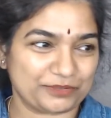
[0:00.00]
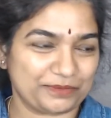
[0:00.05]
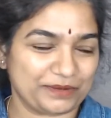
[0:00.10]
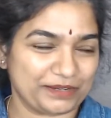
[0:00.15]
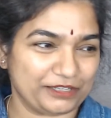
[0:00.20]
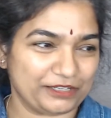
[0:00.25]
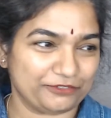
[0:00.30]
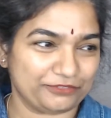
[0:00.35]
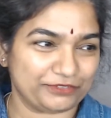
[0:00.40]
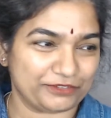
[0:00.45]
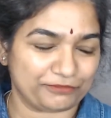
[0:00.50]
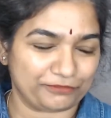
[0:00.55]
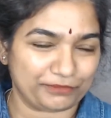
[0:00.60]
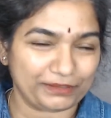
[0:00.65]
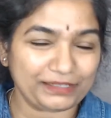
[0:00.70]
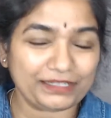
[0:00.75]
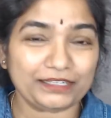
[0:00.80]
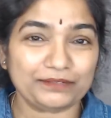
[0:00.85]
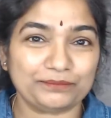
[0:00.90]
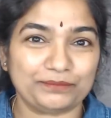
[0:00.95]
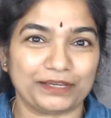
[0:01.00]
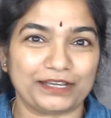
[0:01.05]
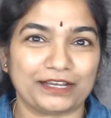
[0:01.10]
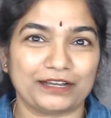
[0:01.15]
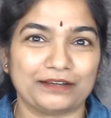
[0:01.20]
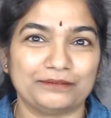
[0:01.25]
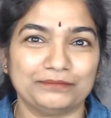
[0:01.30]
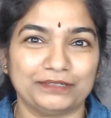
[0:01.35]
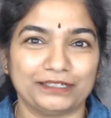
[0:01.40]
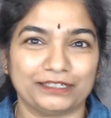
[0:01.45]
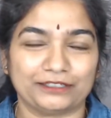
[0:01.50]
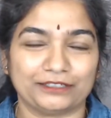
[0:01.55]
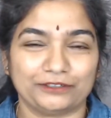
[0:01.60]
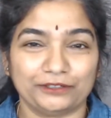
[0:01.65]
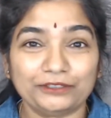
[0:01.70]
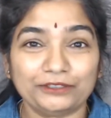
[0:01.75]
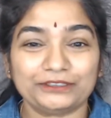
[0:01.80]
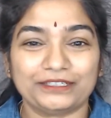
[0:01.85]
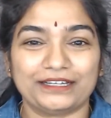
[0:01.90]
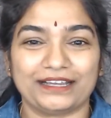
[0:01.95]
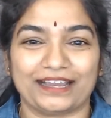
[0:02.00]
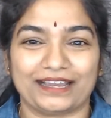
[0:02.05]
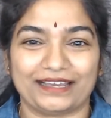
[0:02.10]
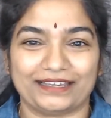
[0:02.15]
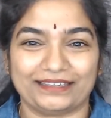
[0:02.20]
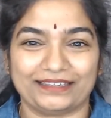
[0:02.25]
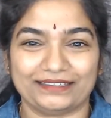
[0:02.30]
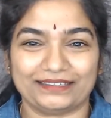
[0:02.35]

if the villain become a good guy,